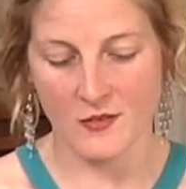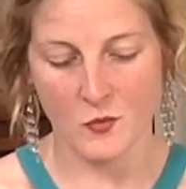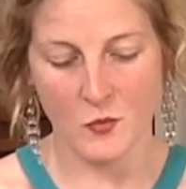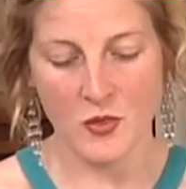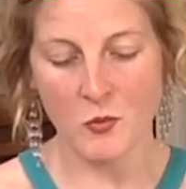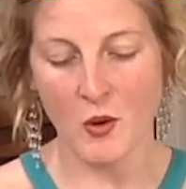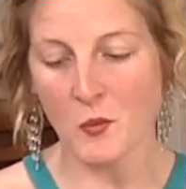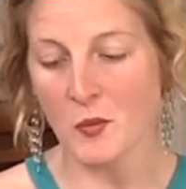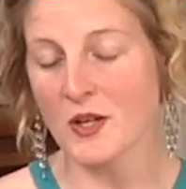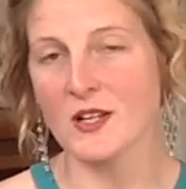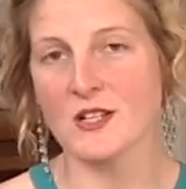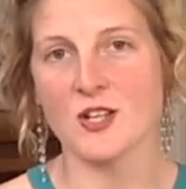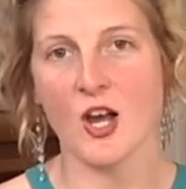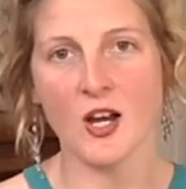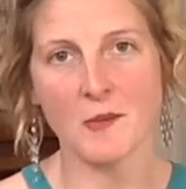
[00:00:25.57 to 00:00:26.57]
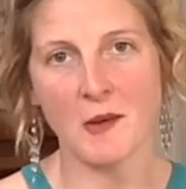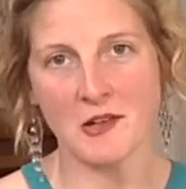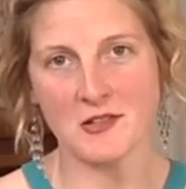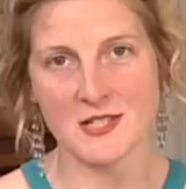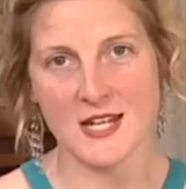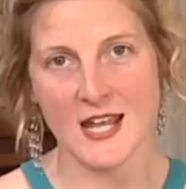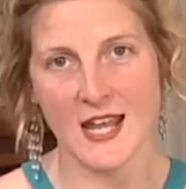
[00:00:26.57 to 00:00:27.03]
with what we're going to talk
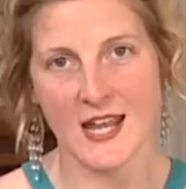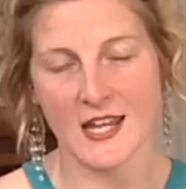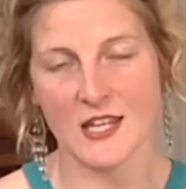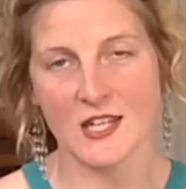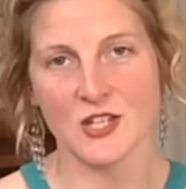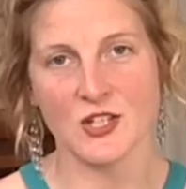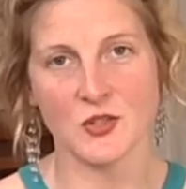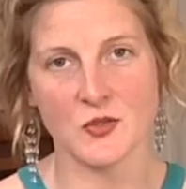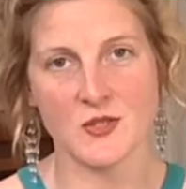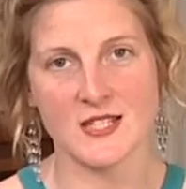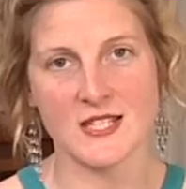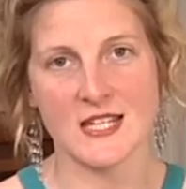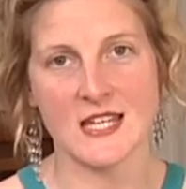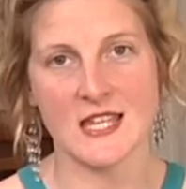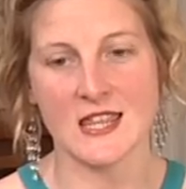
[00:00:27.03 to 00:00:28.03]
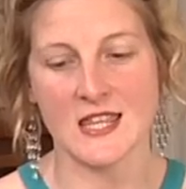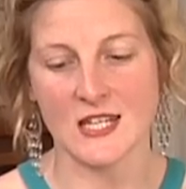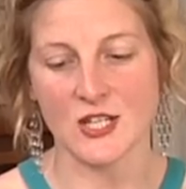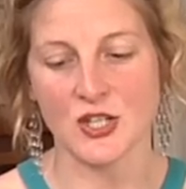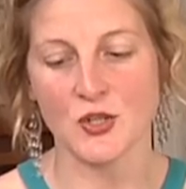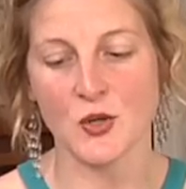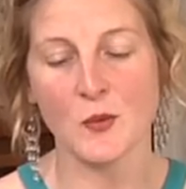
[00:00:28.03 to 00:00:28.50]
about today, you'll see
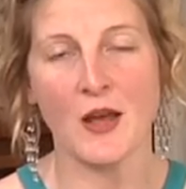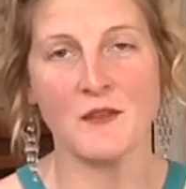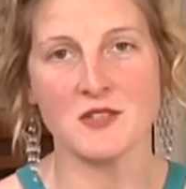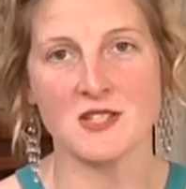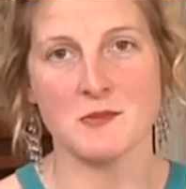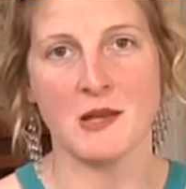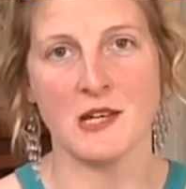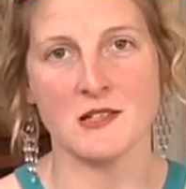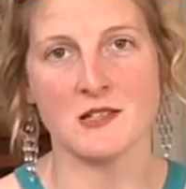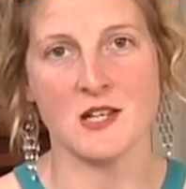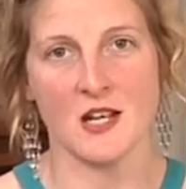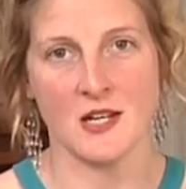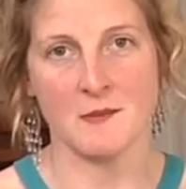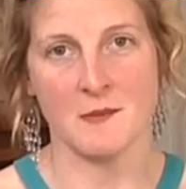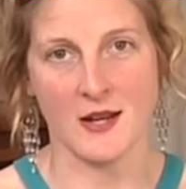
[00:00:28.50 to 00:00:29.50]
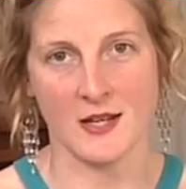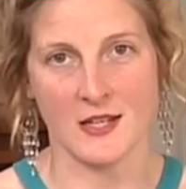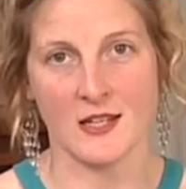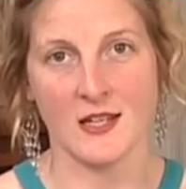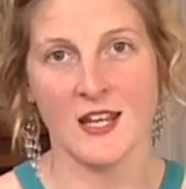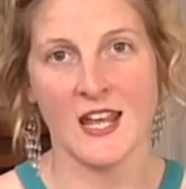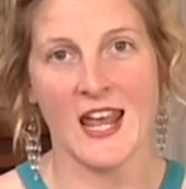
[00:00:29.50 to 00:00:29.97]
that you don't have to spend a ton of
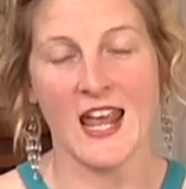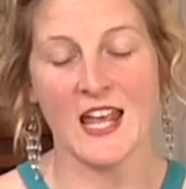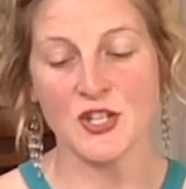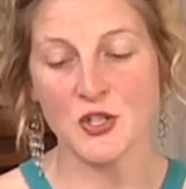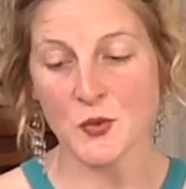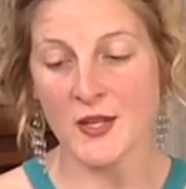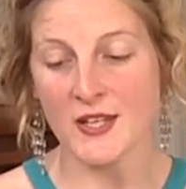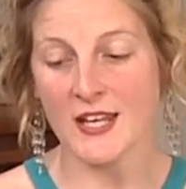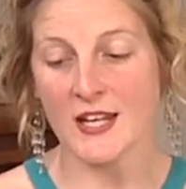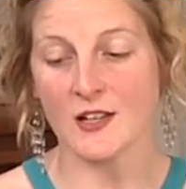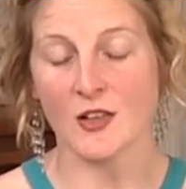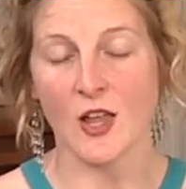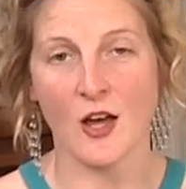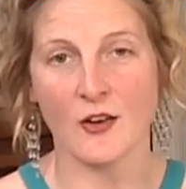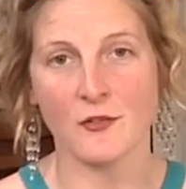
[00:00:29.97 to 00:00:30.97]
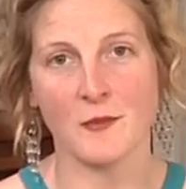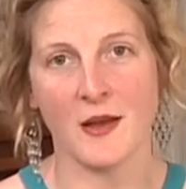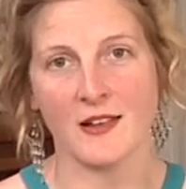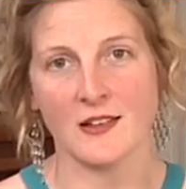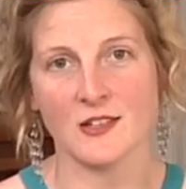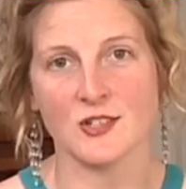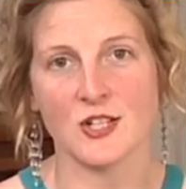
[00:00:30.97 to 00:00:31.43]
money and you can get a lot of
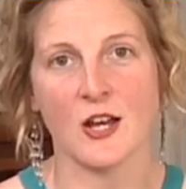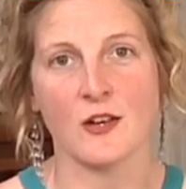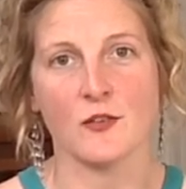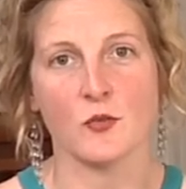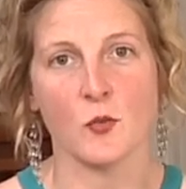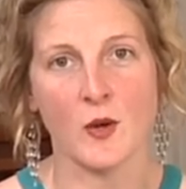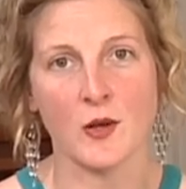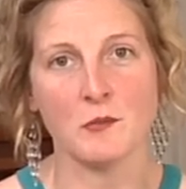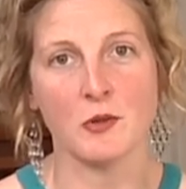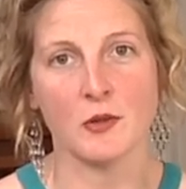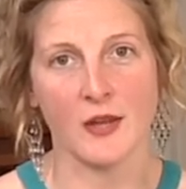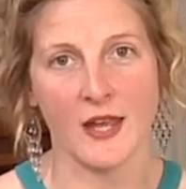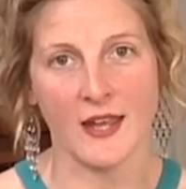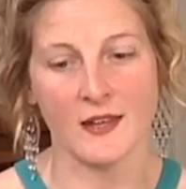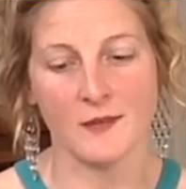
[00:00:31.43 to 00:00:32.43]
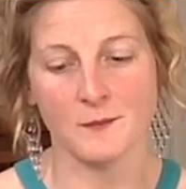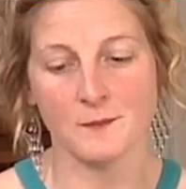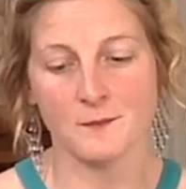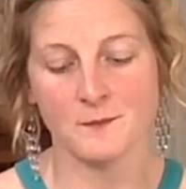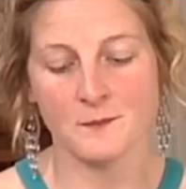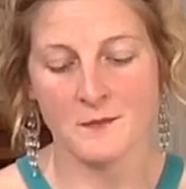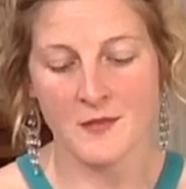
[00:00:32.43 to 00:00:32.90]
mileage out of one bouquet.
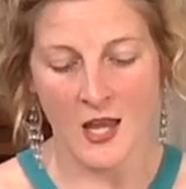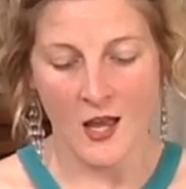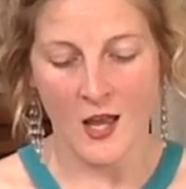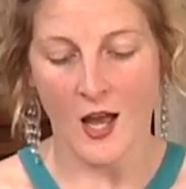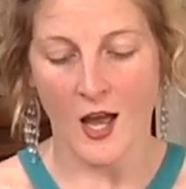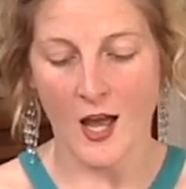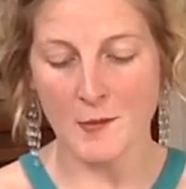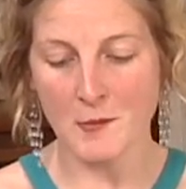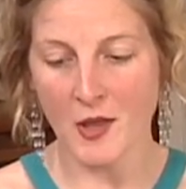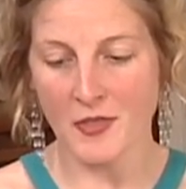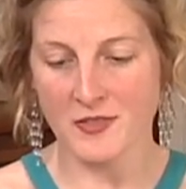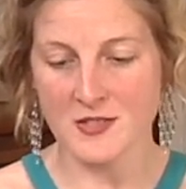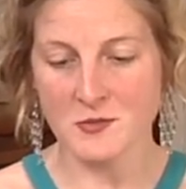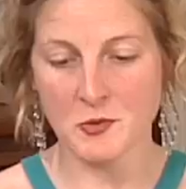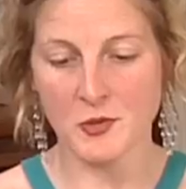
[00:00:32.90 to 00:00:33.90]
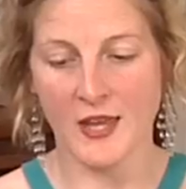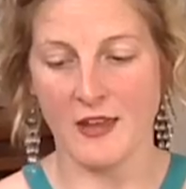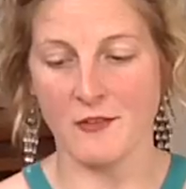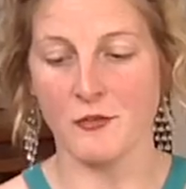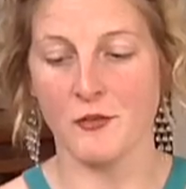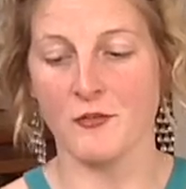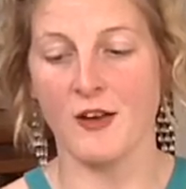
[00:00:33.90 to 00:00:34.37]
I bought this
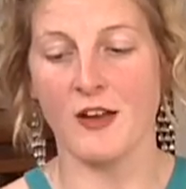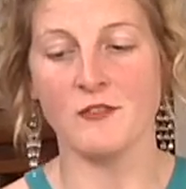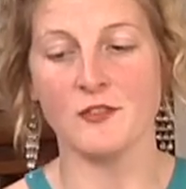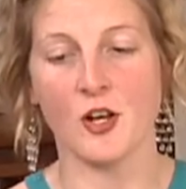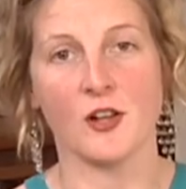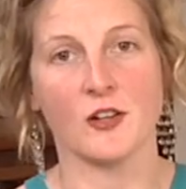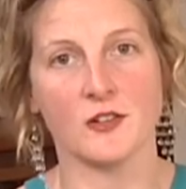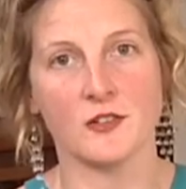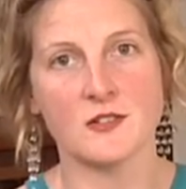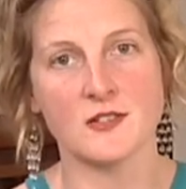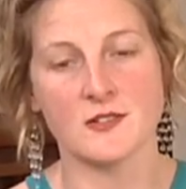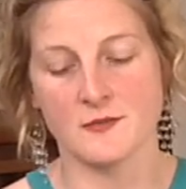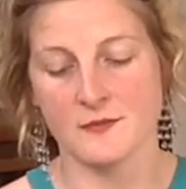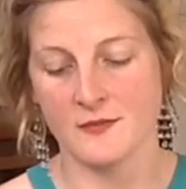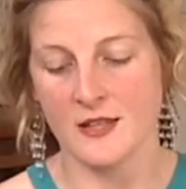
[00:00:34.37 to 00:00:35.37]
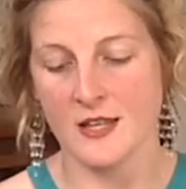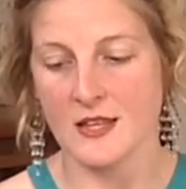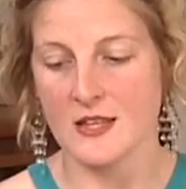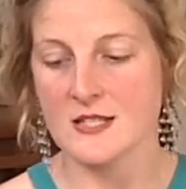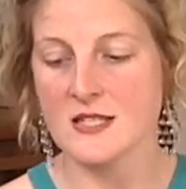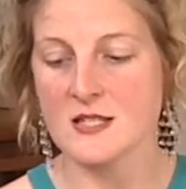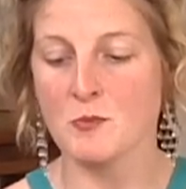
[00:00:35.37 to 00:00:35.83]
bouquet for $5.
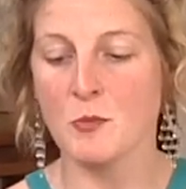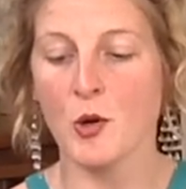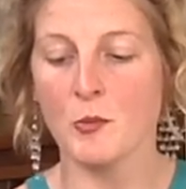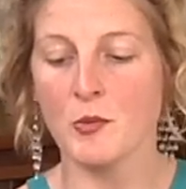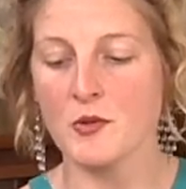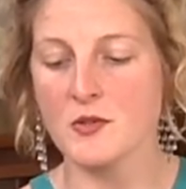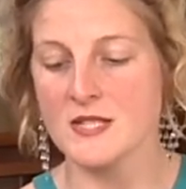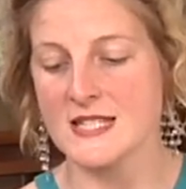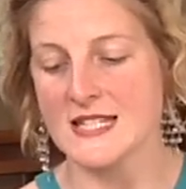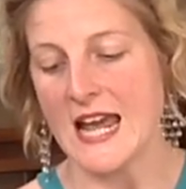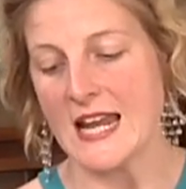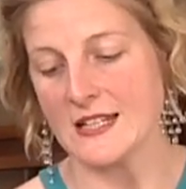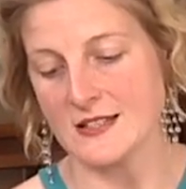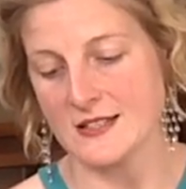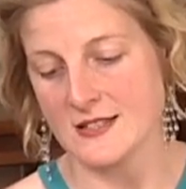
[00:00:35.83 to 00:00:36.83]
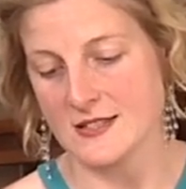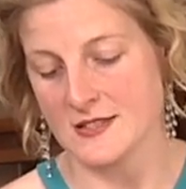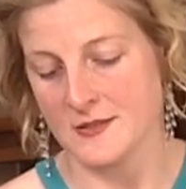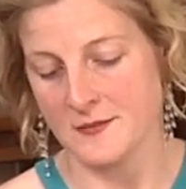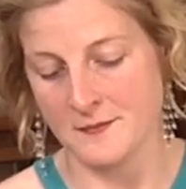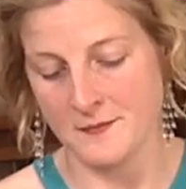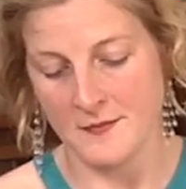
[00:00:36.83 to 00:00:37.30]
This is Purple Statice.
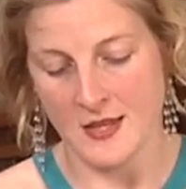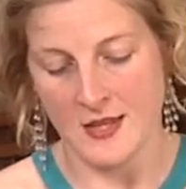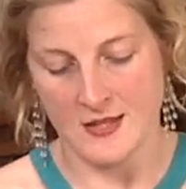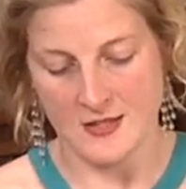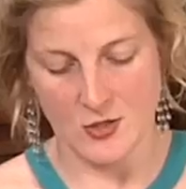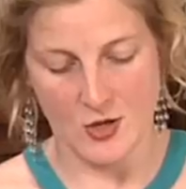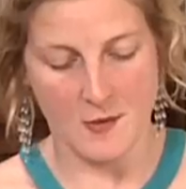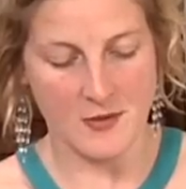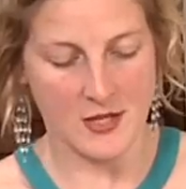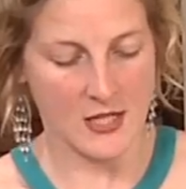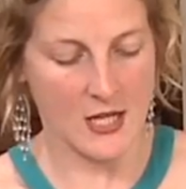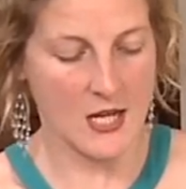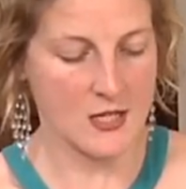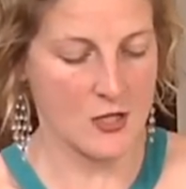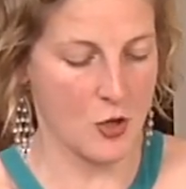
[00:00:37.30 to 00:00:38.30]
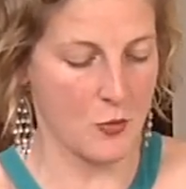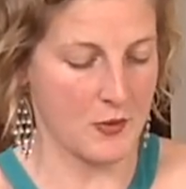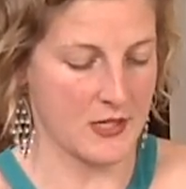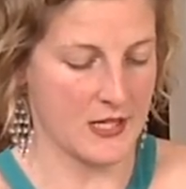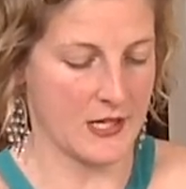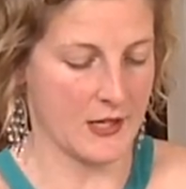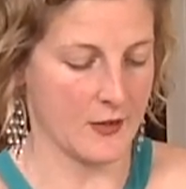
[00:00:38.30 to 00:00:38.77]
So I'm going to cut it
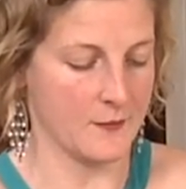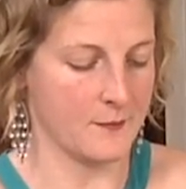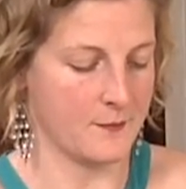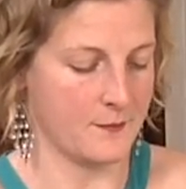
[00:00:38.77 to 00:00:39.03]
open here.